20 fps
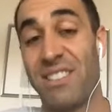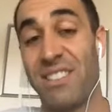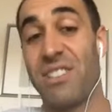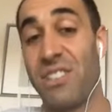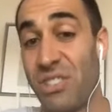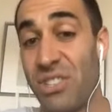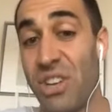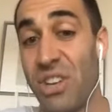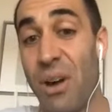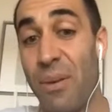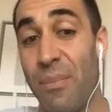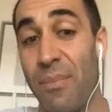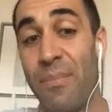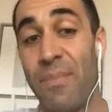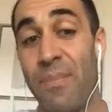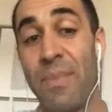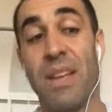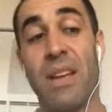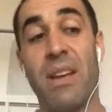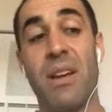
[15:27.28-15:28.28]
to
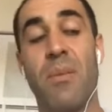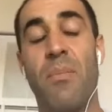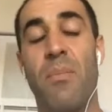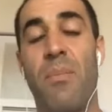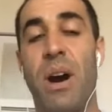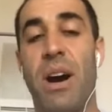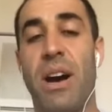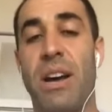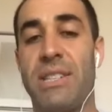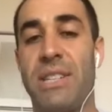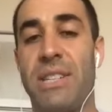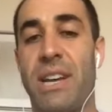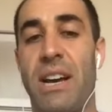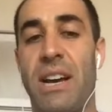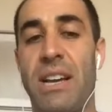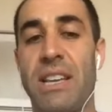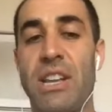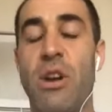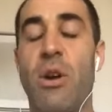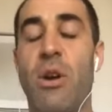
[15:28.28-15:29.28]
some but
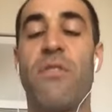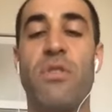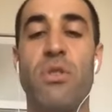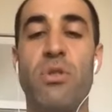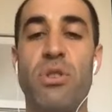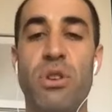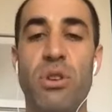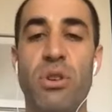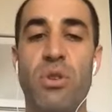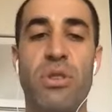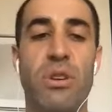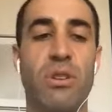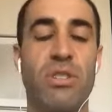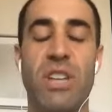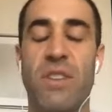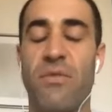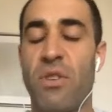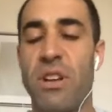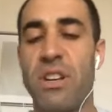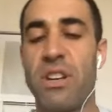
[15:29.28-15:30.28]
uh, you know if you do
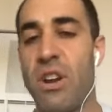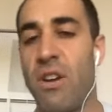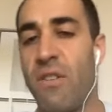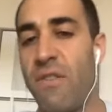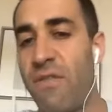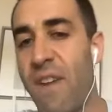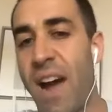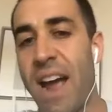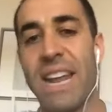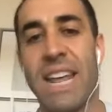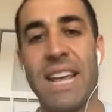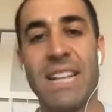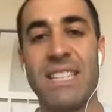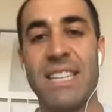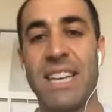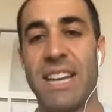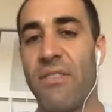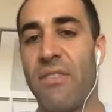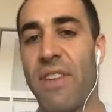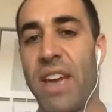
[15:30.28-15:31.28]
there's different you know
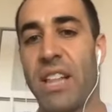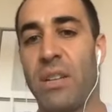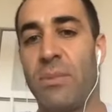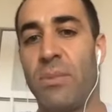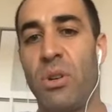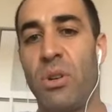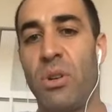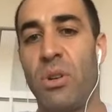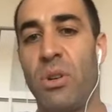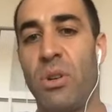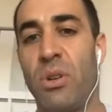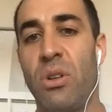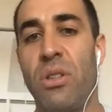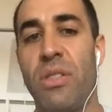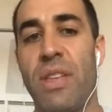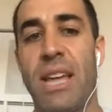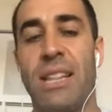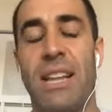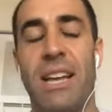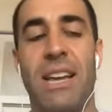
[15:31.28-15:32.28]
financing available that
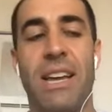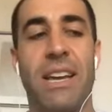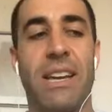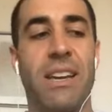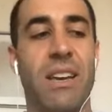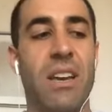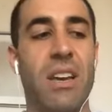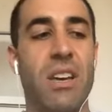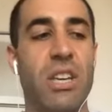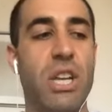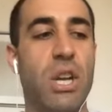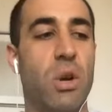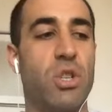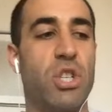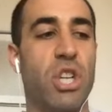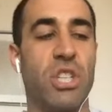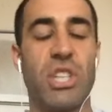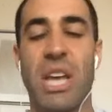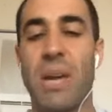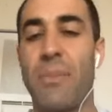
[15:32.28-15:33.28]
like you know
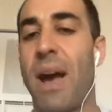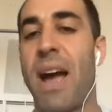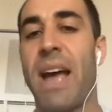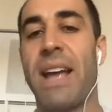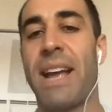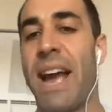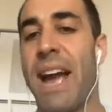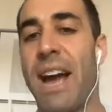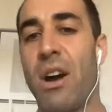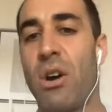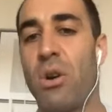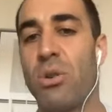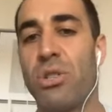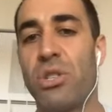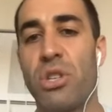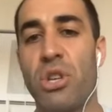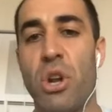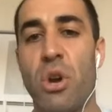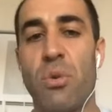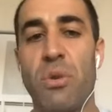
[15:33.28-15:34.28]
just like buying a house
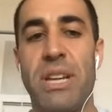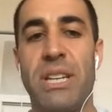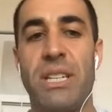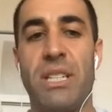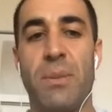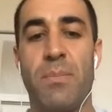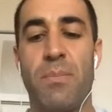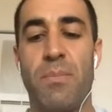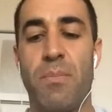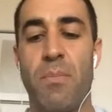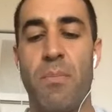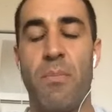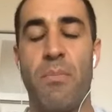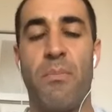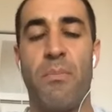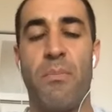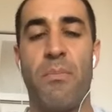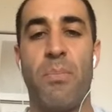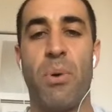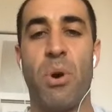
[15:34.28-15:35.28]
you don't need to
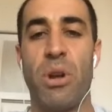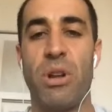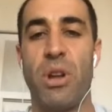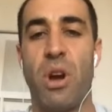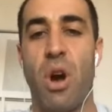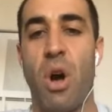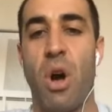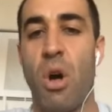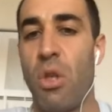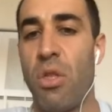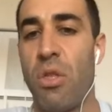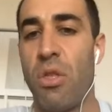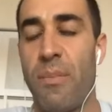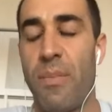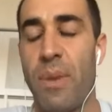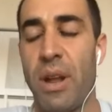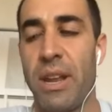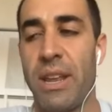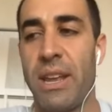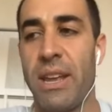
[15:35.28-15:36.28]
put all the
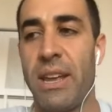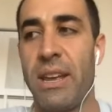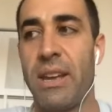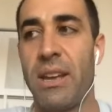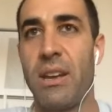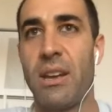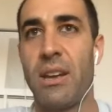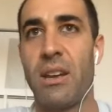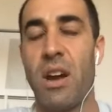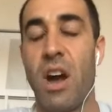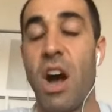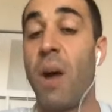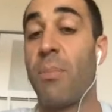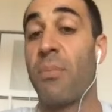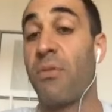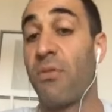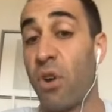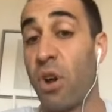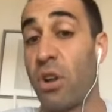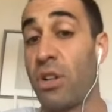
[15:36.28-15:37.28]
money up
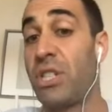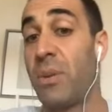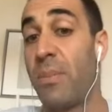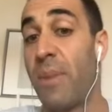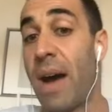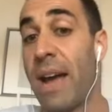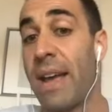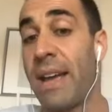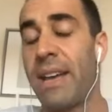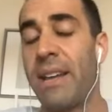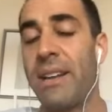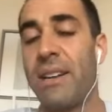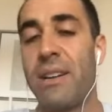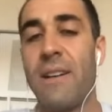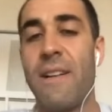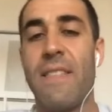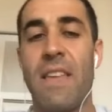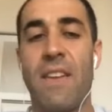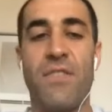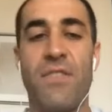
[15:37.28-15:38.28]
front to buy it
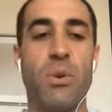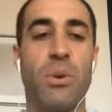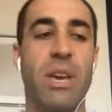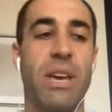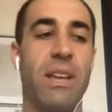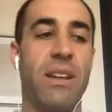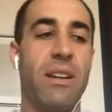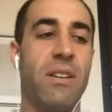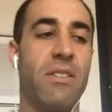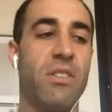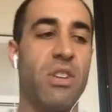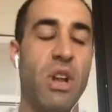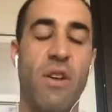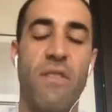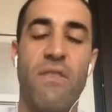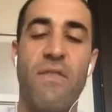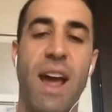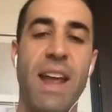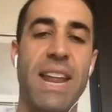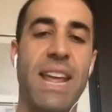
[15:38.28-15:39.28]
if you can you know
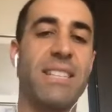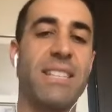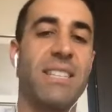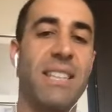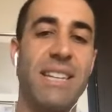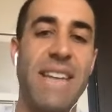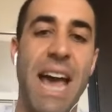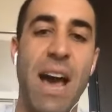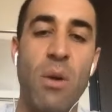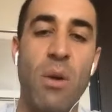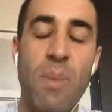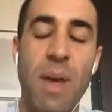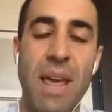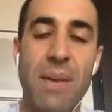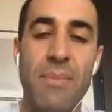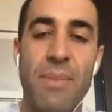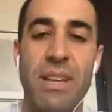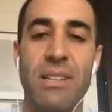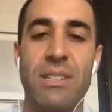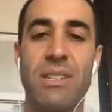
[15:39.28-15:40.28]
finance the down
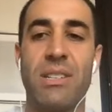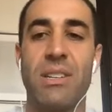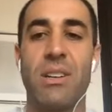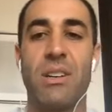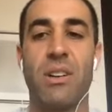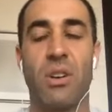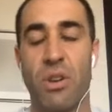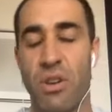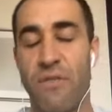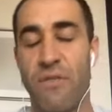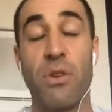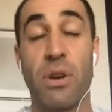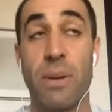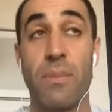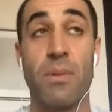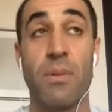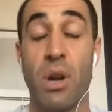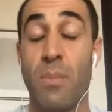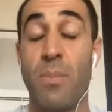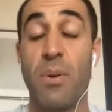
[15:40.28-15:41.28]
payment or if you can
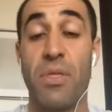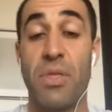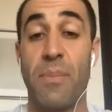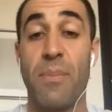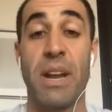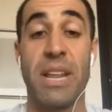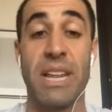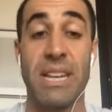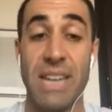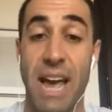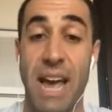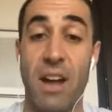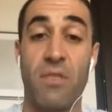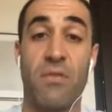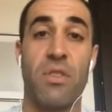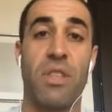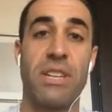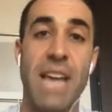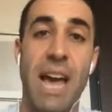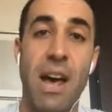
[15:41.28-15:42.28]
you know put the money down for
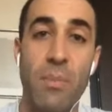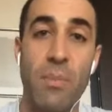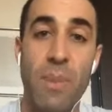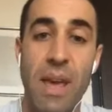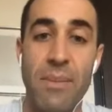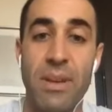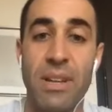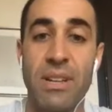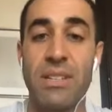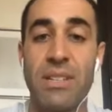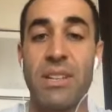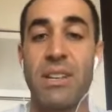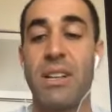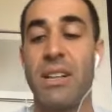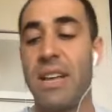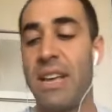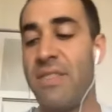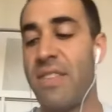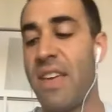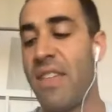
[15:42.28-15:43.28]
the down payment
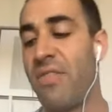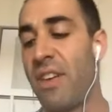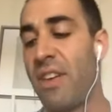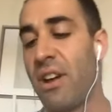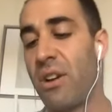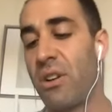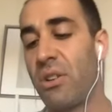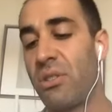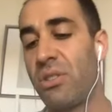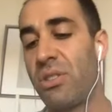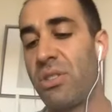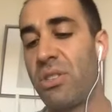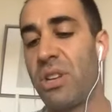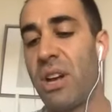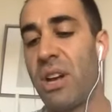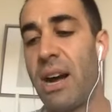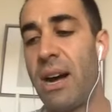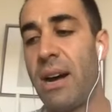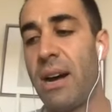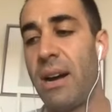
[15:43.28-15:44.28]
and then there's
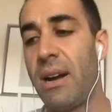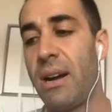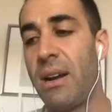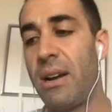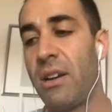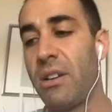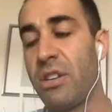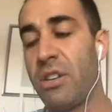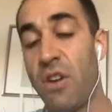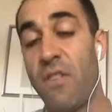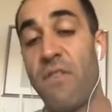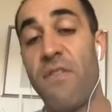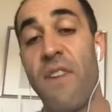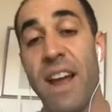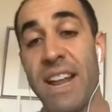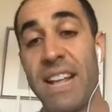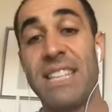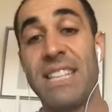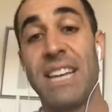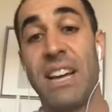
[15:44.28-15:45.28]
uh, you know
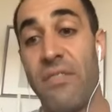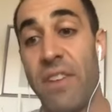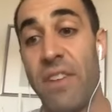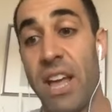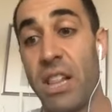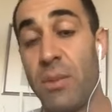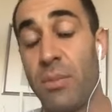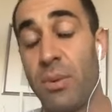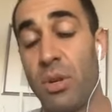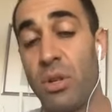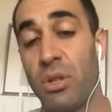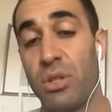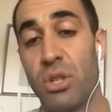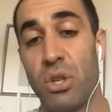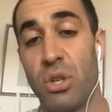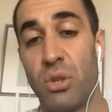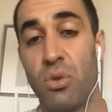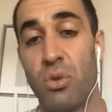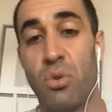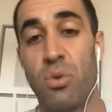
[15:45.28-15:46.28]
financing available
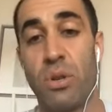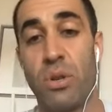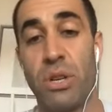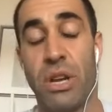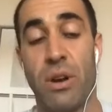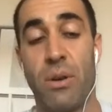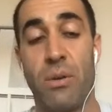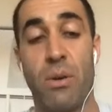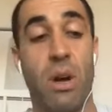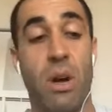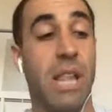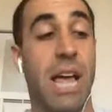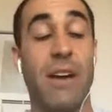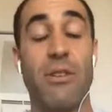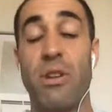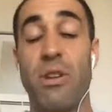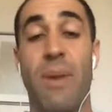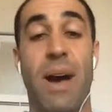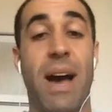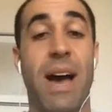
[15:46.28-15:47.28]
to you know allow you
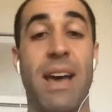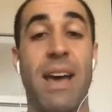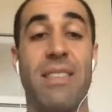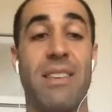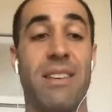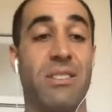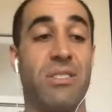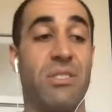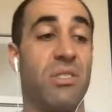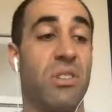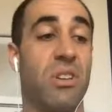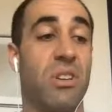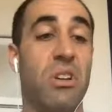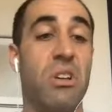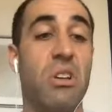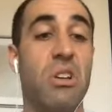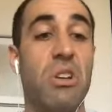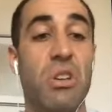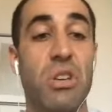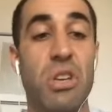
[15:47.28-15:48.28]
to buy these
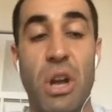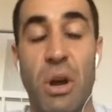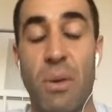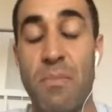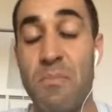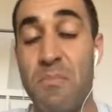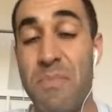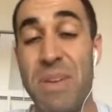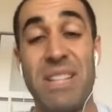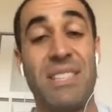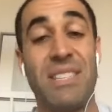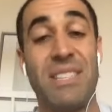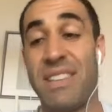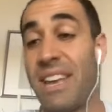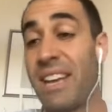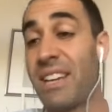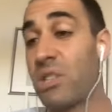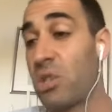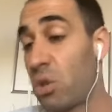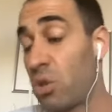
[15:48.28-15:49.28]
you know mid
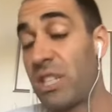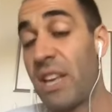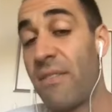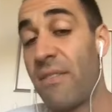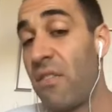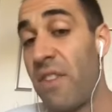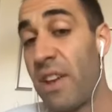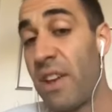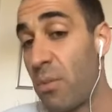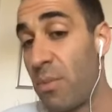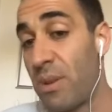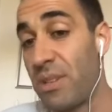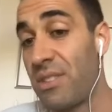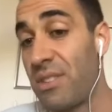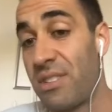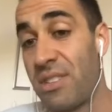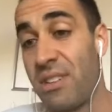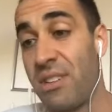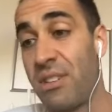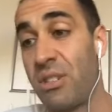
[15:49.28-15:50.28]
six or seven figure
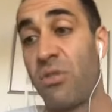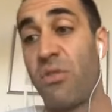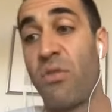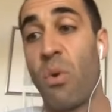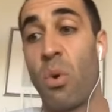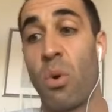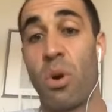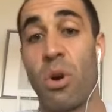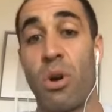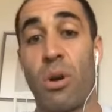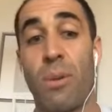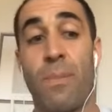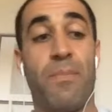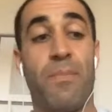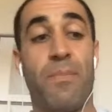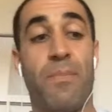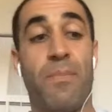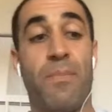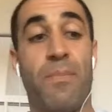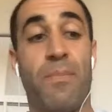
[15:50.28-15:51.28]
businesses for
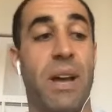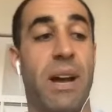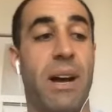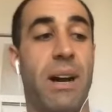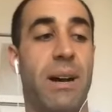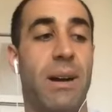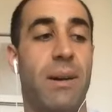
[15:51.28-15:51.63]
um,